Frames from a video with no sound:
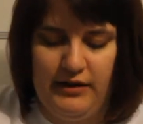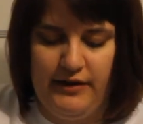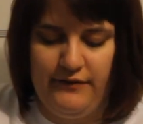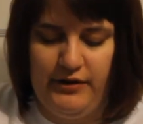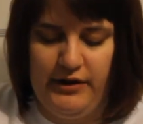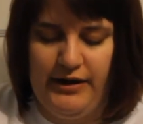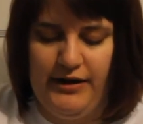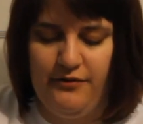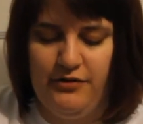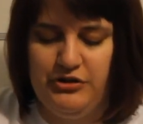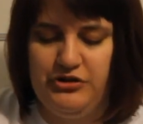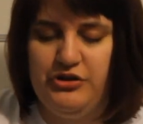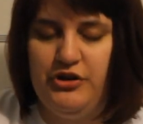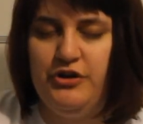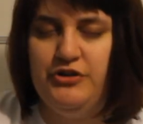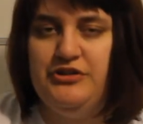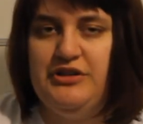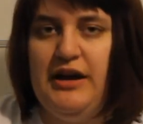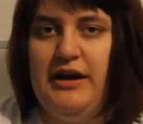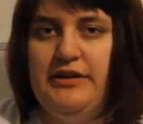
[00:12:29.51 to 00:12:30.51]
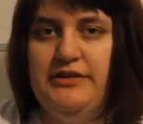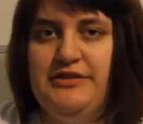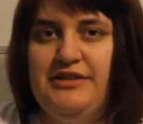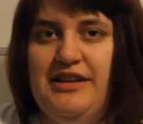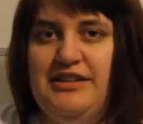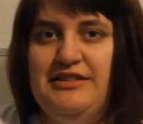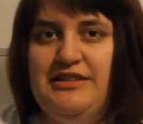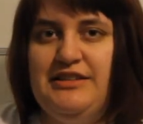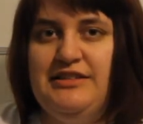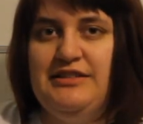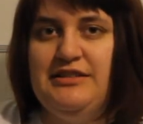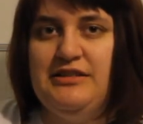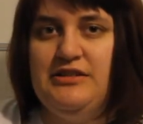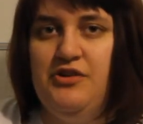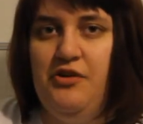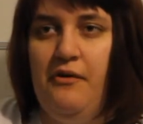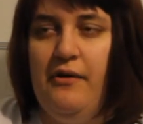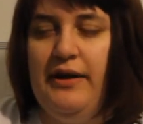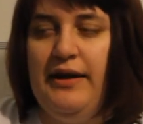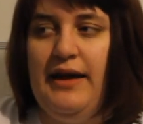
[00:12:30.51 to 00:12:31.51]
Have I ever took dance lessons?
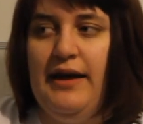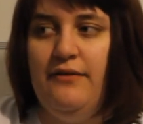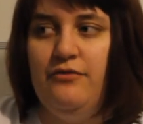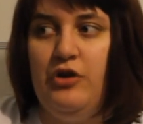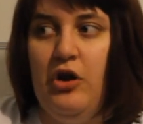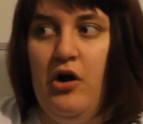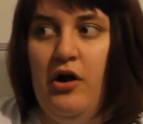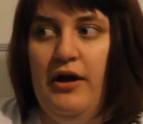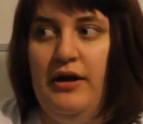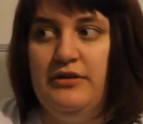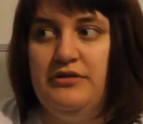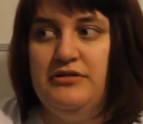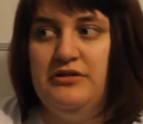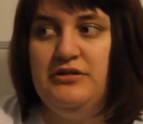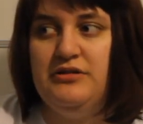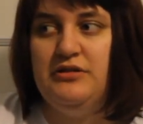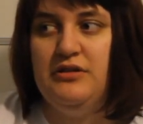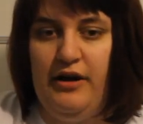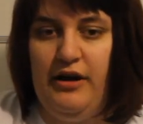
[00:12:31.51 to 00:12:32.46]
No, I have not.